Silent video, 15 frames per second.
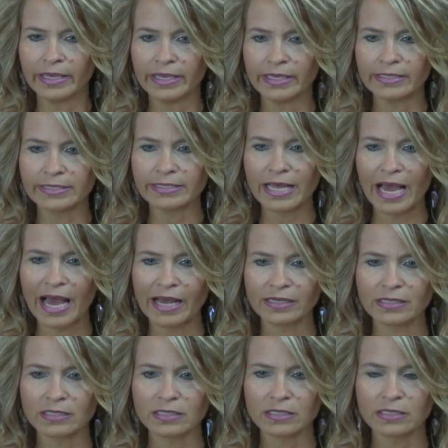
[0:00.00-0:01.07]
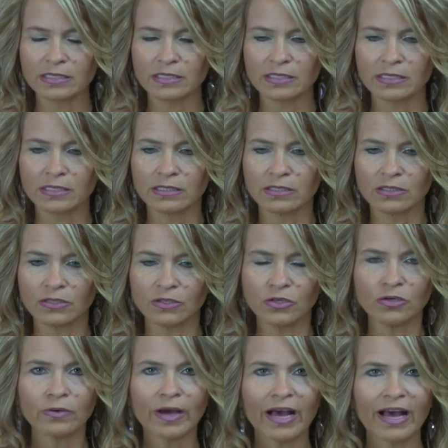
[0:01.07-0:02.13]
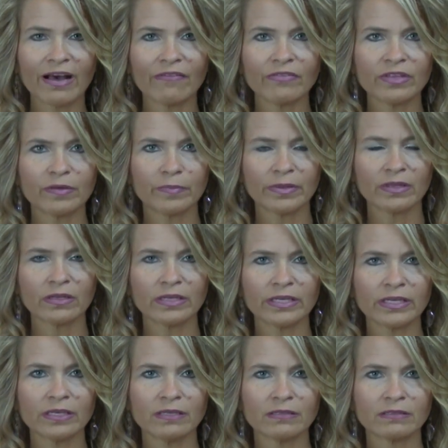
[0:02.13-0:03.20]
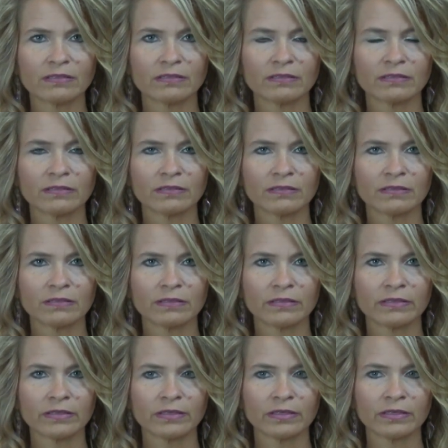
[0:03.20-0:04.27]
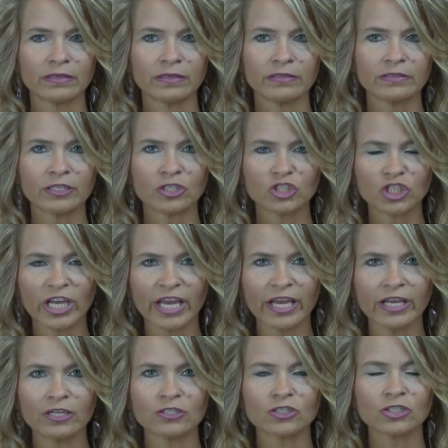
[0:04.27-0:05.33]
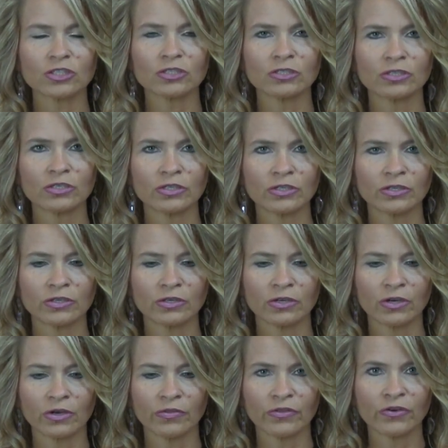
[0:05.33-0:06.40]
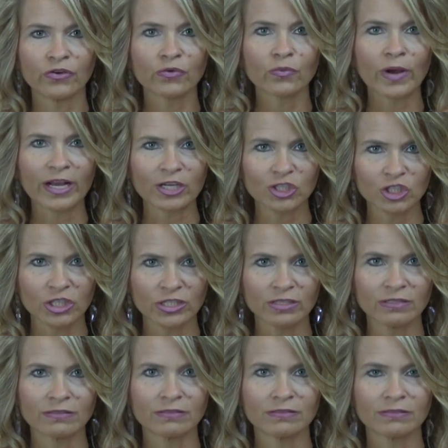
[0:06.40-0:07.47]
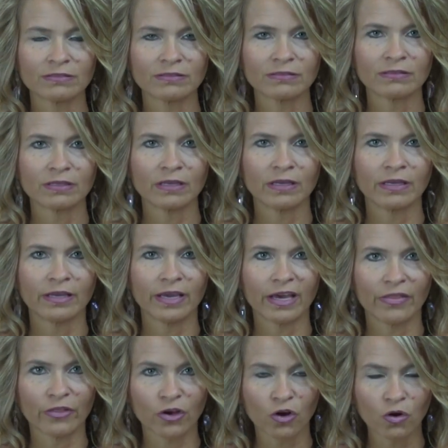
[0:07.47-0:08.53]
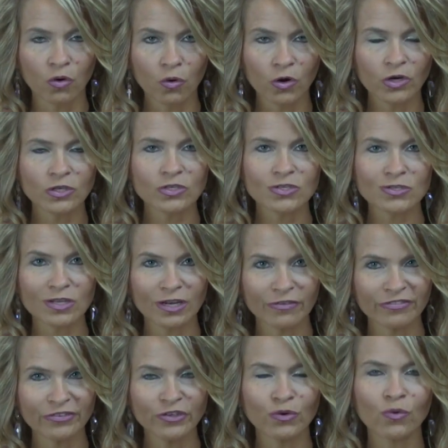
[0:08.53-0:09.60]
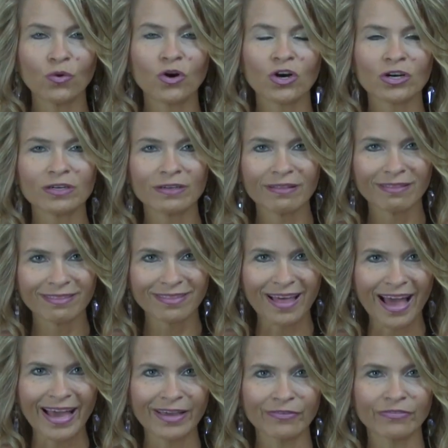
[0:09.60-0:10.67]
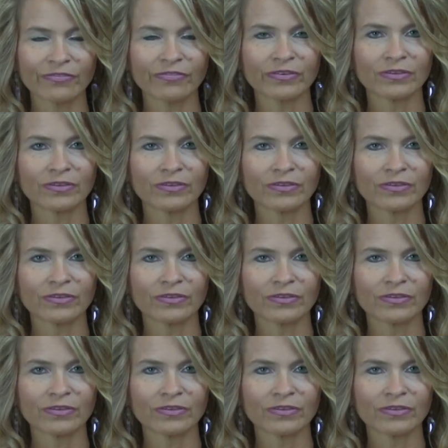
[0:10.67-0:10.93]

is that you have the ability to change the direction and the course of your life